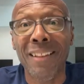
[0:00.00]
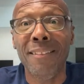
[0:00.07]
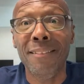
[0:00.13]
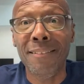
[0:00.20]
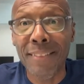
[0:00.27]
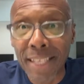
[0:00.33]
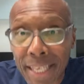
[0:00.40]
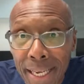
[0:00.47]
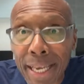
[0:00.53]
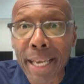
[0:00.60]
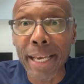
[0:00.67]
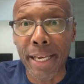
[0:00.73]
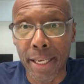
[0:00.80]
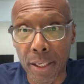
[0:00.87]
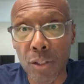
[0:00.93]

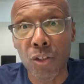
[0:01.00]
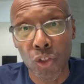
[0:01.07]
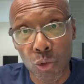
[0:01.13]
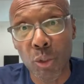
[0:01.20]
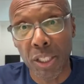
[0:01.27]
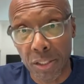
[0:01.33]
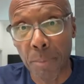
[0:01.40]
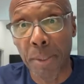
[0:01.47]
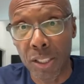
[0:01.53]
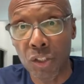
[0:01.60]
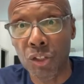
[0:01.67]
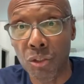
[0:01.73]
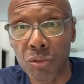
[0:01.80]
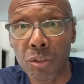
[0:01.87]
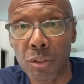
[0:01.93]
Then you get the
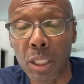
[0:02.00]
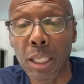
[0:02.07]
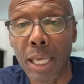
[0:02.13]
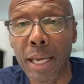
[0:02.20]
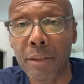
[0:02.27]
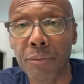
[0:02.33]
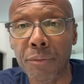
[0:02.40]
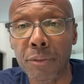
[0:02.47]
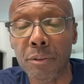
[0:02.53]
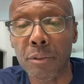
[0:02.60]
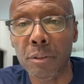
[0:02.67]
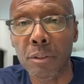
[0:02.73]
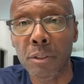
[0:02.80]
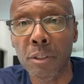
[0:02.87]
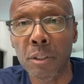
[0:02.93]
best years of your life.
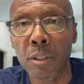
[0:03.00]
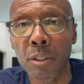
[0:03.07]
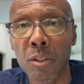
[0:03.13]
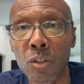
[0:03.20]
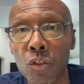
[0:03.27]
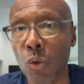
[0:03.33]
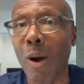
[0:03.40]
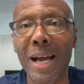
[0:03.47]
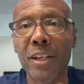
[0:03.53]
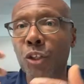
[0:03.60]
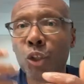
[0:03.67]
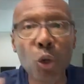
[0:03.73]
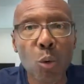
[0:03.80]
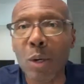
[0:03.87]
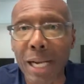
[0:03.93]
So I
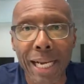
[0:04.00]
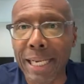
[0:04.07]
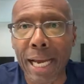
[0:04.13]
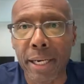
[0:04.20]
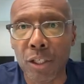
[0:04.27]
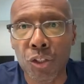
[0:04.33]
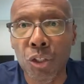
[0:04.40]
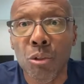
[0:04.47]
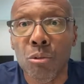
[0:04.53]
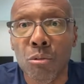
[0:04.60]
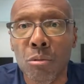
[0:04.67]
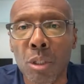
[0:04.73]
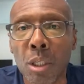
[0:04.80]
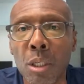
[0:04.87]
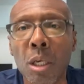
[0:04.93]
do what I got to
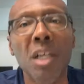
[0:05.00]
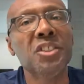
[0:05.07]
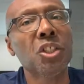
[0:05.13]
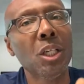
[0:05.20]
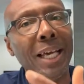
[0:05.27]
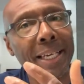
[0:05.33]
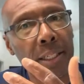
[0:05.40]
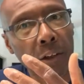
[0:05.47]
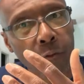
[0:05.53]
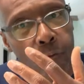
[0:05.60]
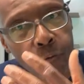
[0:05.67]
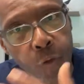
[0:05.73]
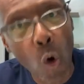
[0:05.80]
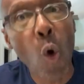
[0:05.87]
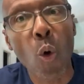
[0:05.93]
do until I can
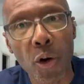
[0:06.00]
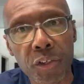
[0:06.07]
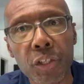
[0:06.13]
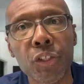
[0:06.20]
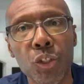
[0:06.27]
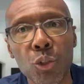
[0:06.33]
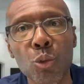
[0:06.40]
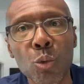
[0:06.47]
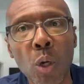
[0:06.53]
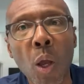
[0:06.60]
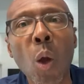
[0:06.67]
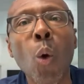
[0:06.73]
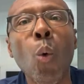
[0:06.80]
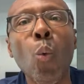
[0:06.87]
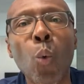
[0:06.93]
afford to do
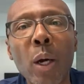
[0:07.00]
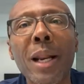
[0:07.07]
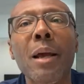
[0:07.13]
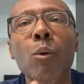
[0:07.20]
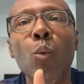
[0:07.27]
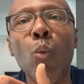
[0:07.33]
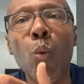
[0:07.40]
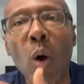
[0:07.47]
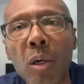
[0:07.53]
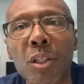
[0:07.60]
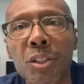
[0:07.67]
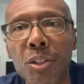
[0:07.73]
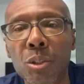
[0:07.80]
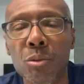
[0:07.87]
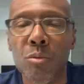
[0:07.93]
what I
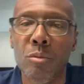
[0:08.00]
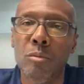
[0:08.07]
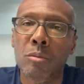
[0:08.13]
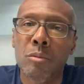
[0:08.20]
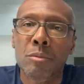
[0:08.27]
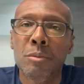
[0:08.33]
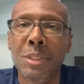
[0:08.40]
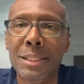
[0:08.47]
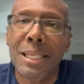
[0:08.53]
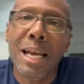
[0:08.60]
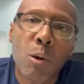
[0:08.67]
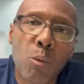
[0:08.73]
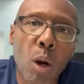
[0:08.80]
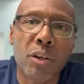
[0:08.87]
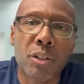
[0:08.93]
want to do. That's
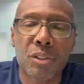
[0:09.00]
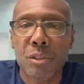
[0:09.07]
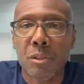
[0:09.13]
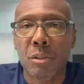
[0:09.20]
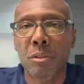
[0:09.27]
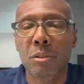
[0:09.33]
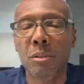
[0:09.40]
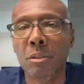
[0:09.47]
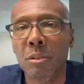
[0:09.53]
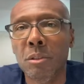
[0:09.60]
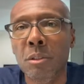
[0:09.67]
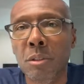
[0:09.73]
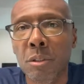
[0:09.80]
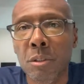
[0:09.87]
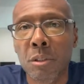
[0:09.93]
how it works.
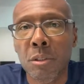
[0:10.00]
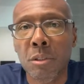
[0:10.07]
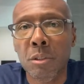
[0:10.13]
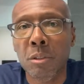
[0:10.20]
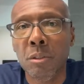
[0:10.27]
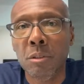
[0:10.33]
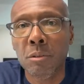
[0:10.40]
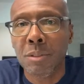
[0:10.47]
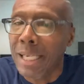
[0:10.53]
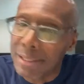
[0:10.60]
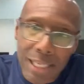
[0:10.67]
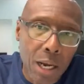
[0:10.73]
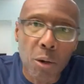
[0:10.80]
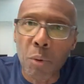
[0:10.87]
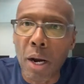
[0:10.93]

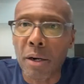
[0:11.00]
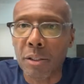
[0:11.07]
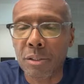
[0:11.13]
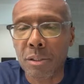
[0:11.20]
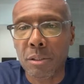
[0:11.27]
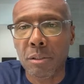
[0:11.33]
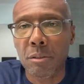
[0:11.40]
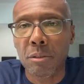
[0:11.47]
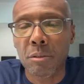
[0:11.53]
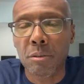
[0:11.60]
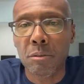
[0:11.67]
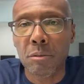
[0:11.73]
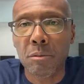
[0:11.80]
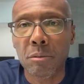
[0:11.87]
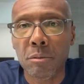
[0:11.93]
That's how it works.
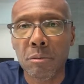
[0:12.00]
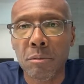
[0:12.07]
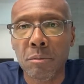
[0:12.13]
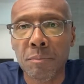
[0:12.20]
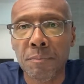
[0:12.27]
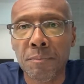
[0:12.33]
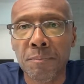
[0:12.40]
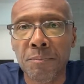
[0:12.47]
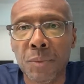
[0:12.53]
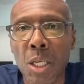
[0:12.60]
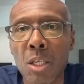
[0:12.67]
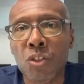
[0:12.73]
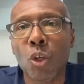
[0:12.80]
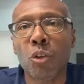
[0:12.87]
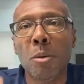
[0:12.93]

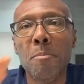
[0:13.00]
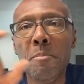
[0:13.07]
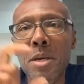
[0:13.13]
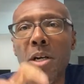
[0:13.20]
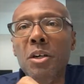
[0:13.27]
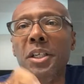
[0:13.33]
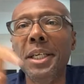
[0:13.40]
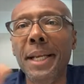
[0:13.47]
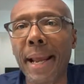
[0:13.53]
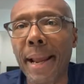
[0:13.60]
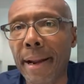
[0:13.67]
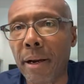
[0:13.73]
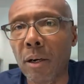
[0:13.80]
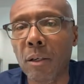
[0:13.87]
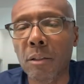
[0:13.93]
So the
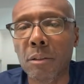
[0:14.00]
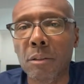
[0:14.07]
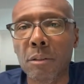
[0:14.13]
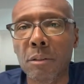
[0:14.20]
millionaire